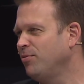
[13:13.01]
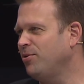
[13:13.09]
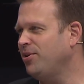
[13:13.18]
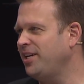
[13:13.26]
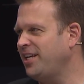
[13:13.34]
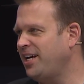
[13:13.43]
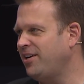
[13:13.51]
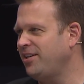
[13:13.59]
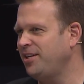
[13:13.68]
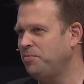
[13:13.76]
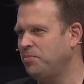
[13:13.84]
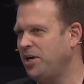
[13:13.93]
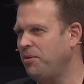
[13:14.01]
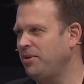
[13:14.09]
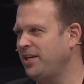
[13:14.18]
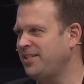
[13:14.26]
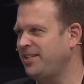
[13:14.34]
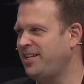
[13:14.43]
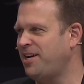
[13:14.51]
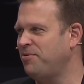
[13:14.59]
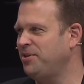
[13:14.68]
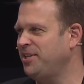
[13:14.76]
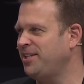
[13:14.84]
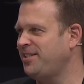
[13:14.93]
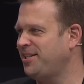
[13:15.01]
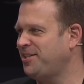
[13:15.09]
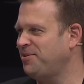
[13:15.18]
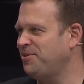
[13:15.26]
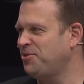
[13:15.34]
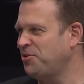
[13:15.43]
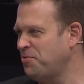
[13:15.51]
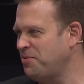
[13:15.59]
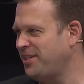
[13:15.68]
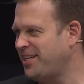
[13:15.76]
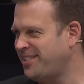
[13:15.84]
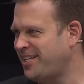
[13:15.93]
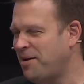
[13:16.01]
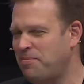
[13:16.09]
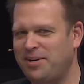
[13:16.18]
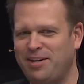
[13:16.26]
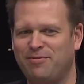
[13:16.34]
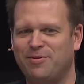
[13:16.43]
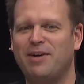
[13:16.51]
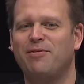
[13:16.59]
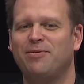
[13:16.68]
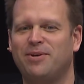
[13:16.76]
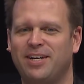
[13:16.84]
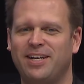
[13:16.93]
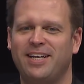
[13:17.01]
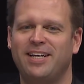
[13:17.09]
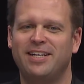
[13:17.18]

rolling out, it probably isn't that realistic to assume that that's happening for everyone.